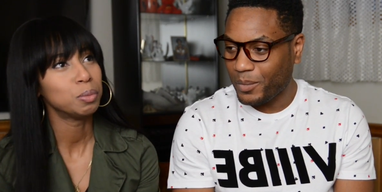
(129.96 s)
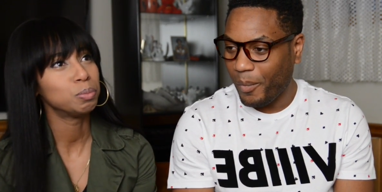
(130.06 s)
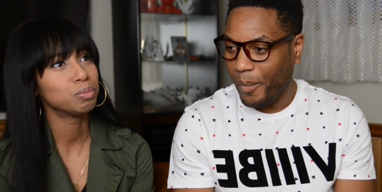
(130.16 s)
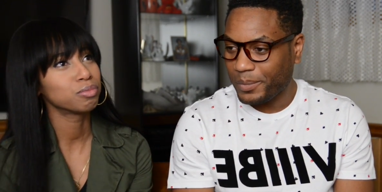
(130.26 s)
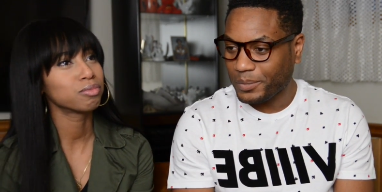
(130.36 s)

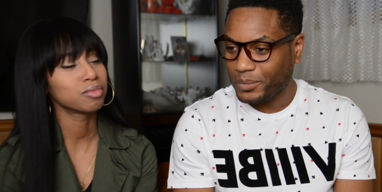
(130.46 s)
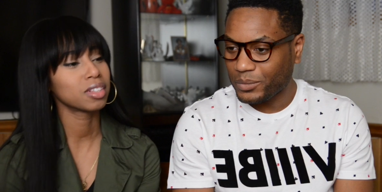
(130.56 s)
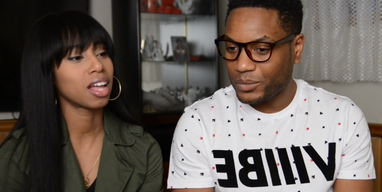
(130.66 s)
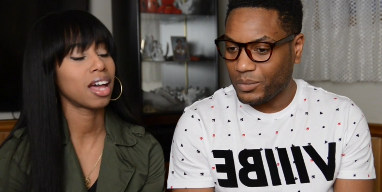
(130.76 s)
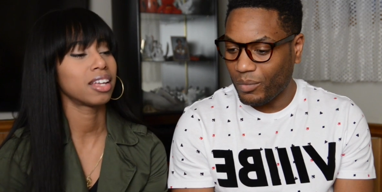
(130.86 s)

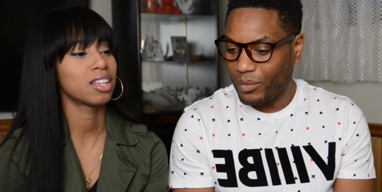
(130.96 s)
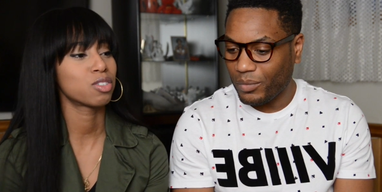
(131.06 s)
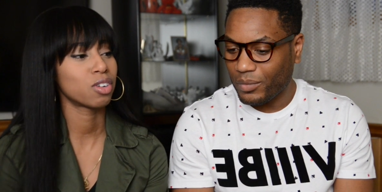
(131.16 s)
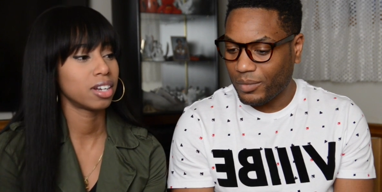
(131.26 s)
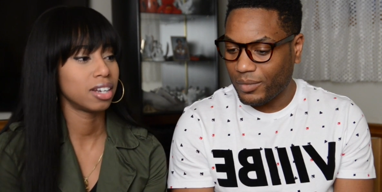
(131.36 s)
Speaker 1: mm, I
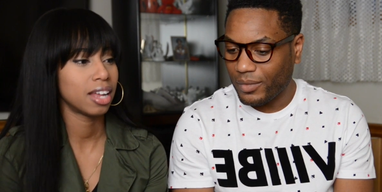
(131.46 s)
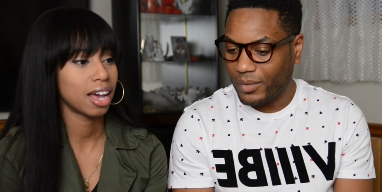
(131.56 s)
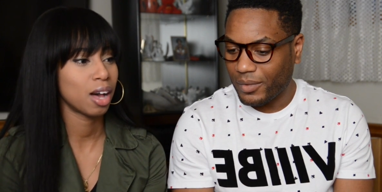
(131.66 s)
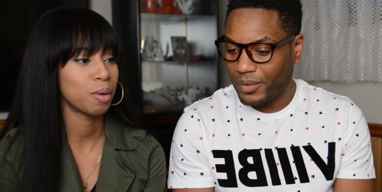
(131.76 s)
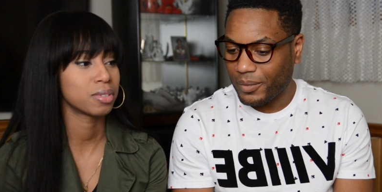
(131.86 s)
guess right
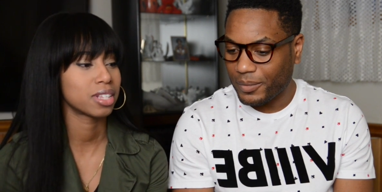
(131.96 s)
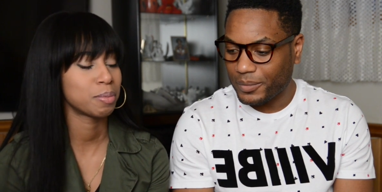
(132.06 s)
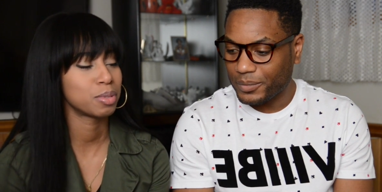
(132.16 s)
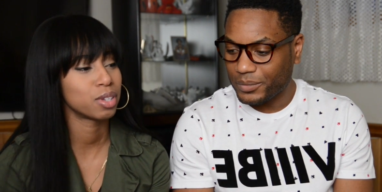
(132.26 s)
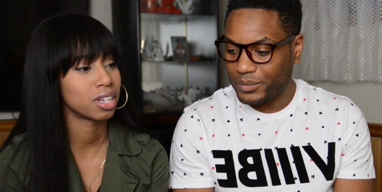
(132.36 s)
now it's
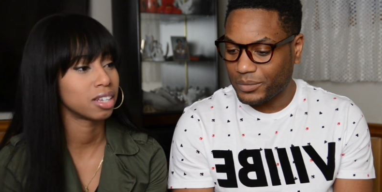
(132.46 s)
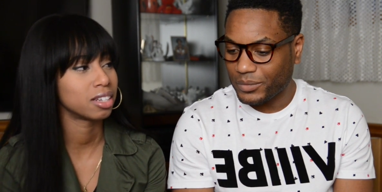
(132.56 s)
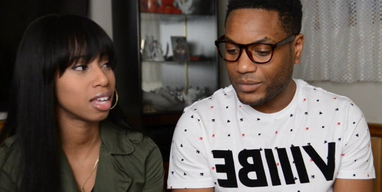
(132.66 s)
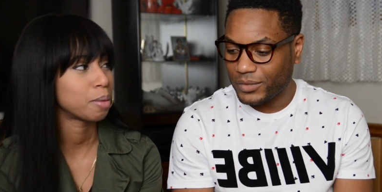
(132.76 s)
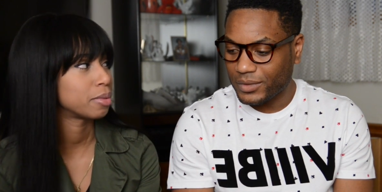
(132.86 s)
like between
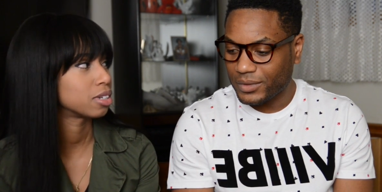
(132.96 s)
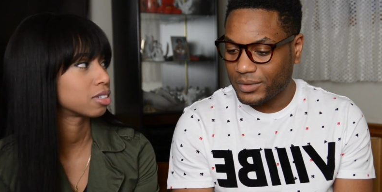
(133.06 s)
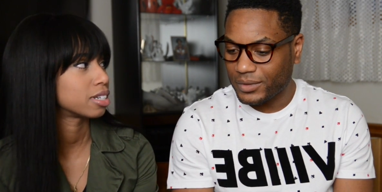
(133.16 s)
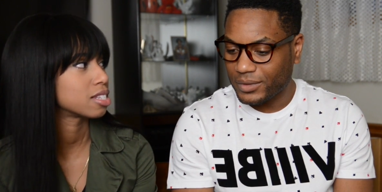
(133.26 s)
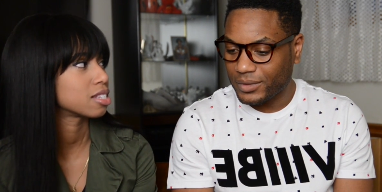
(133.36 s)
and
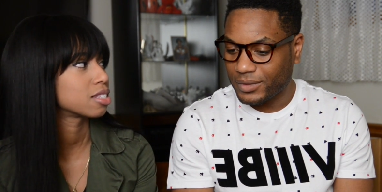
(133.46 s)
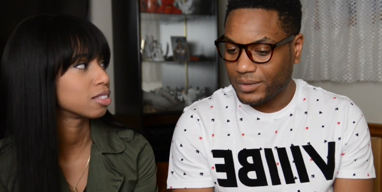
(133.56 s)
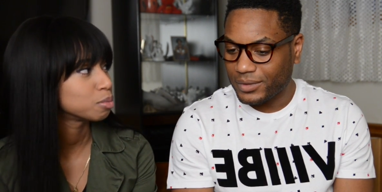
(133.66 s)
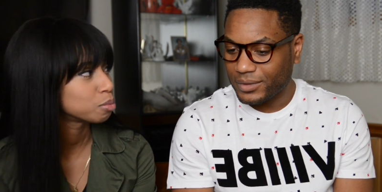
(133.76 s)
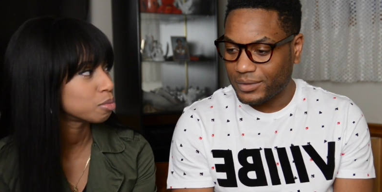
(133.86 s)
Chris
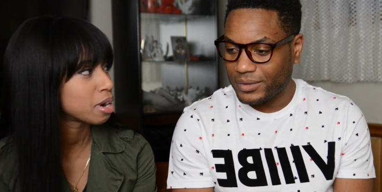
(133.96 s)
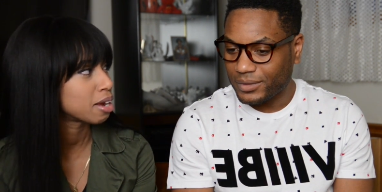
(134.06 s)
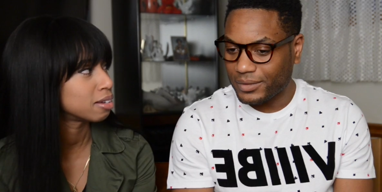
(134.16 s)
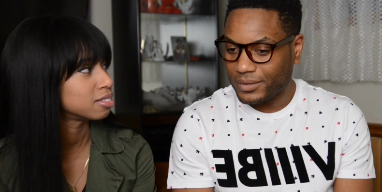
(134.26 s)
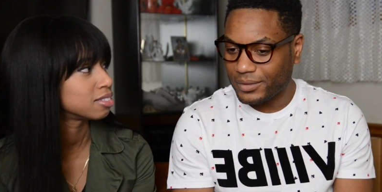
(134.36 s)
Brown.
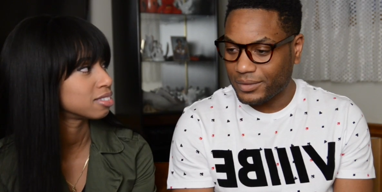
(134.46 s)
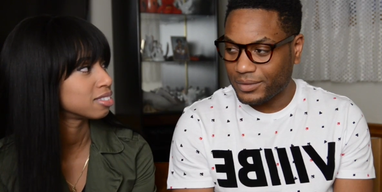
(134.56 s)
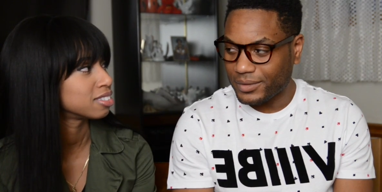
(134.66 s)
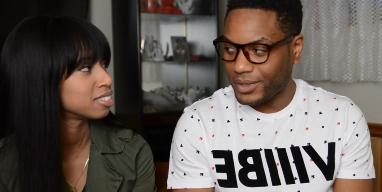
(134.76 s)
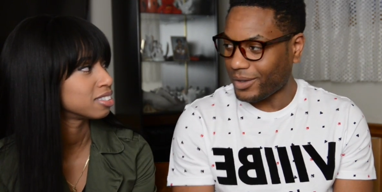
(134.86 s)
Oh,
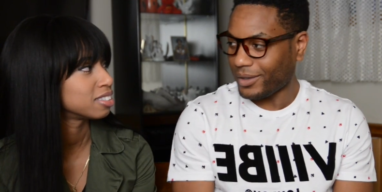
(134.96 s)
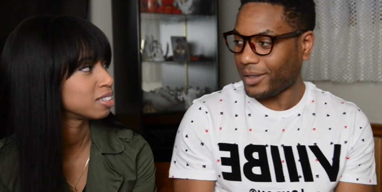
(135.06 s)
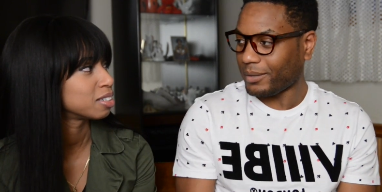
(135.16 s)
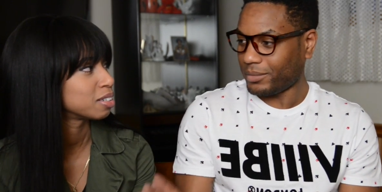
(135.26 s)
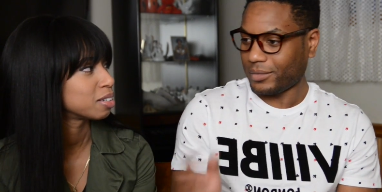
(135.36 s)
I
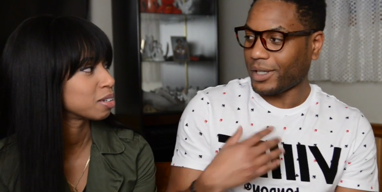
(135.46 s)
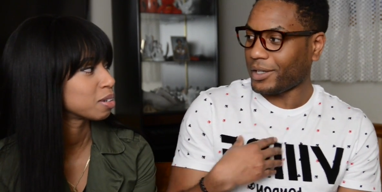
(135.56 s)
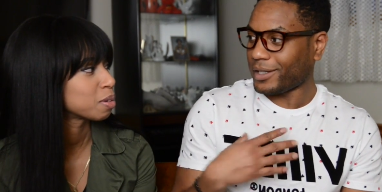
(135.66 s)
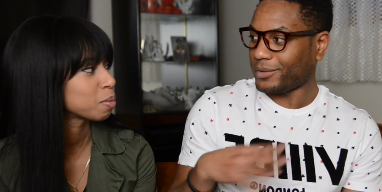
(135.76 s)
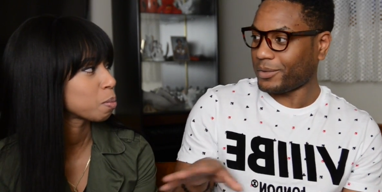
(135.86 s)
Speaker 2: thought, I thought
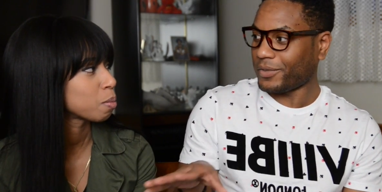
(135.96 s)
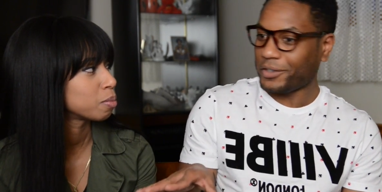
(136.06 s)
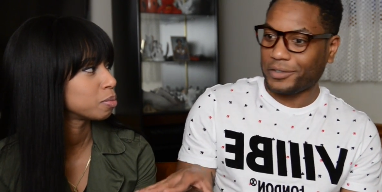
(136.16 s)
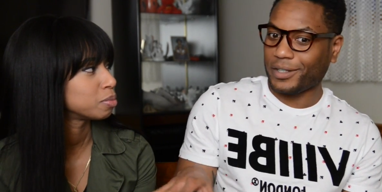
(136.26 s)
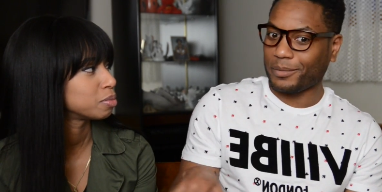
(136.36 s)
you guys were
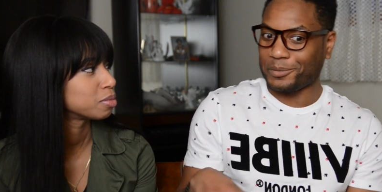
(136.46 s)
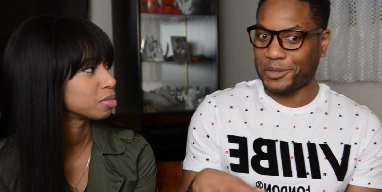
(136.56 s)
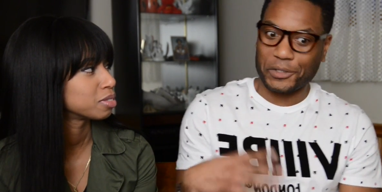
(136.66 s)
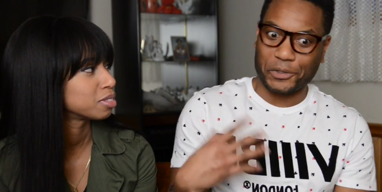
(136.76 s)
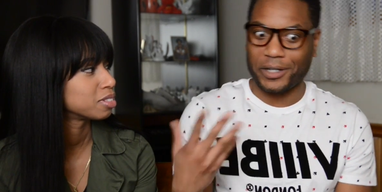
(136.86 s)
friends or something.
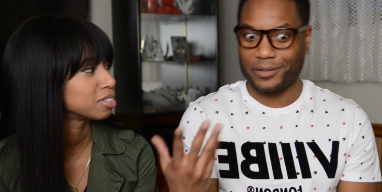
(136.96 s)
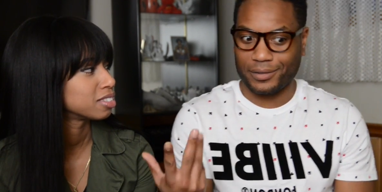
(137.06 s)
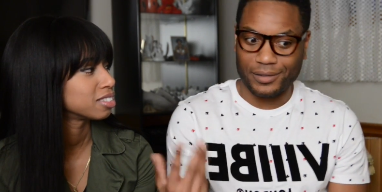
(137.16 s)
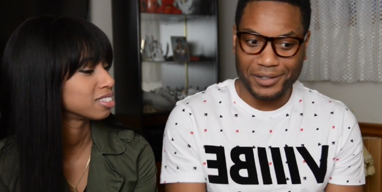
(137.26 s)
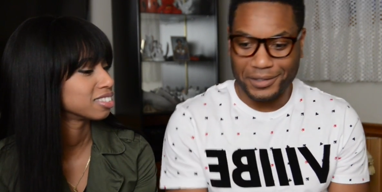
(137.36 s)
Me and
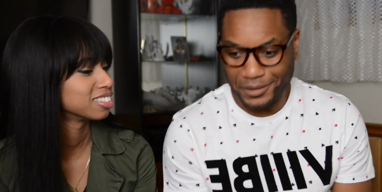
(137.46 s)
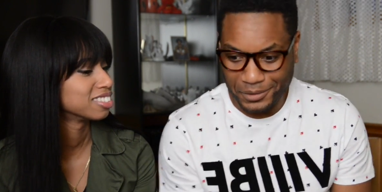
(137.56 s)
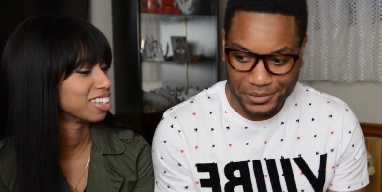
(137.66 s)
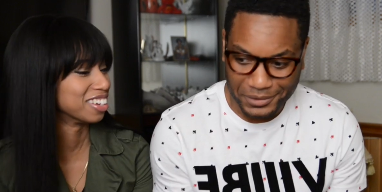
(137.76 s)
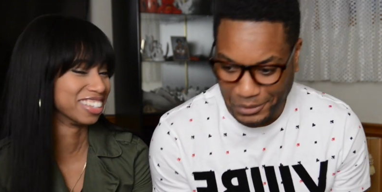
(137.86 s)
Chris.
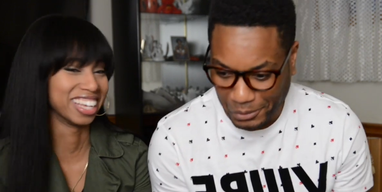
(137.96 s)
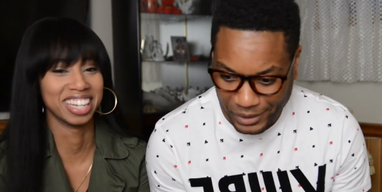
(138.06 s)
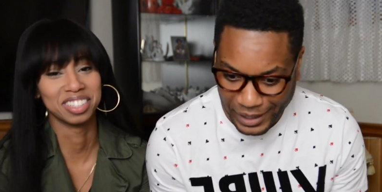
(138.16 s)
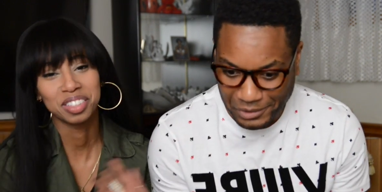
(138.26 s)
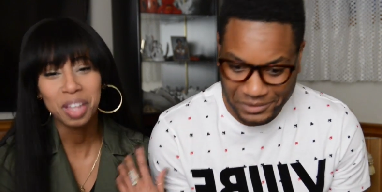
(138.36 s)
Oh, Noel yeah.
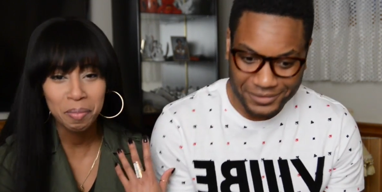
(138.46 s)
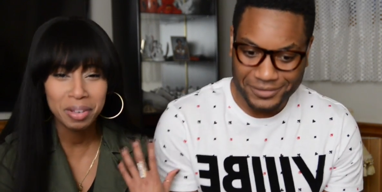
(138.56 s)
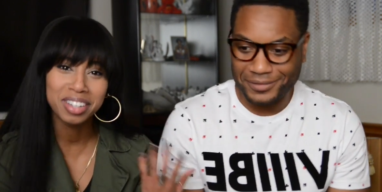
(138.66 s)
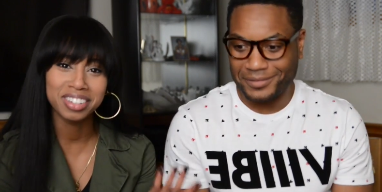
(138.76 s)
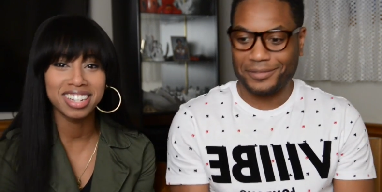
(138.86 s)
Brown.
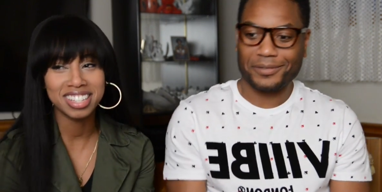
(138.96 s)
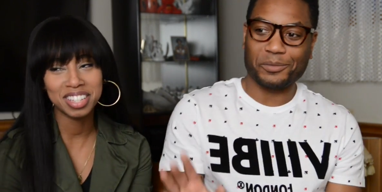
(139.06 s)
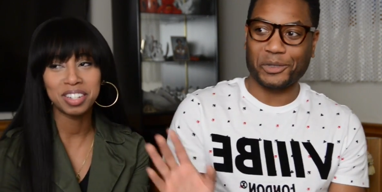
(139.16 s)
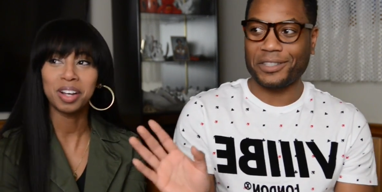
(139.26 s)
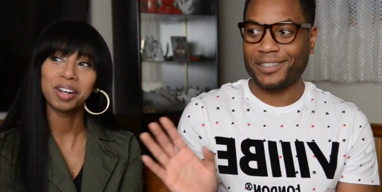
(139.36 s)
Me and
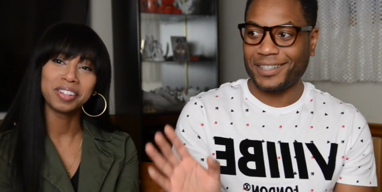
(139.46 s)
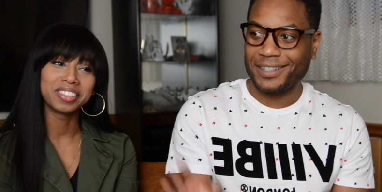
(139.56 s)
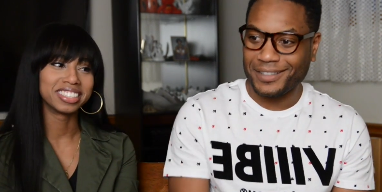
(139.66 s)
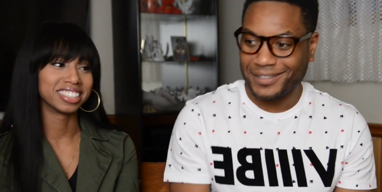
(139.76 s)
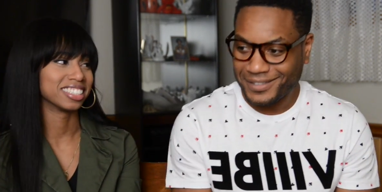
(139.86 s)
Chris. Breezy.
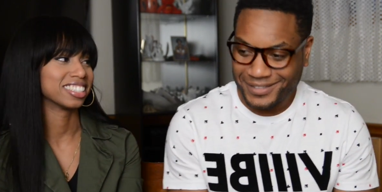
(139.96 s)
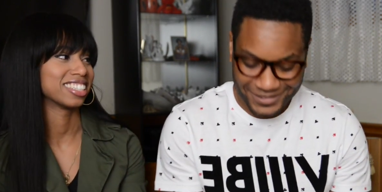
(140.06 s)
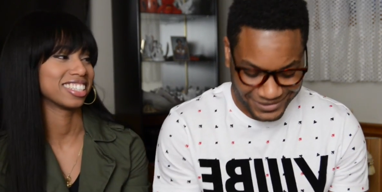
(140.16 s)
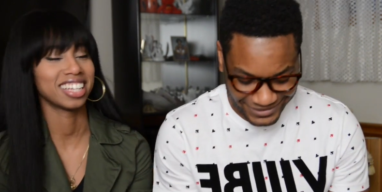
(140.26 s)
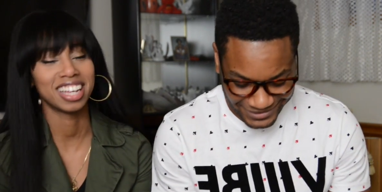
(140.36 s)
Know.
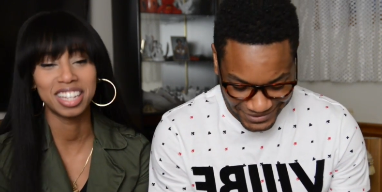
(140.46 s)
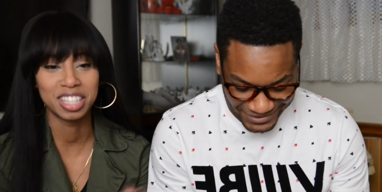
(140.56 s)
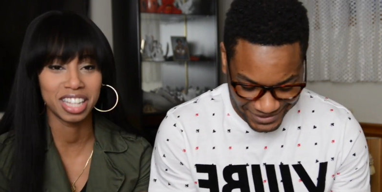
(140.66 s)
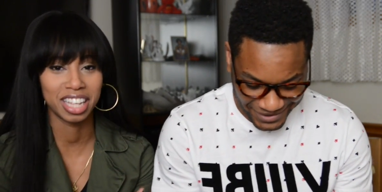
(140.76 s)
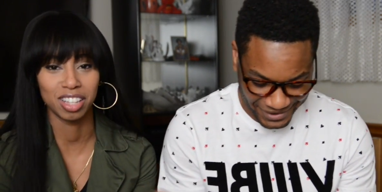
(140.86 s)
Speaker 1: Yeah,
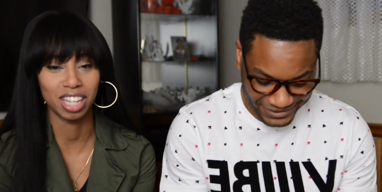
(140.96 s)
he's like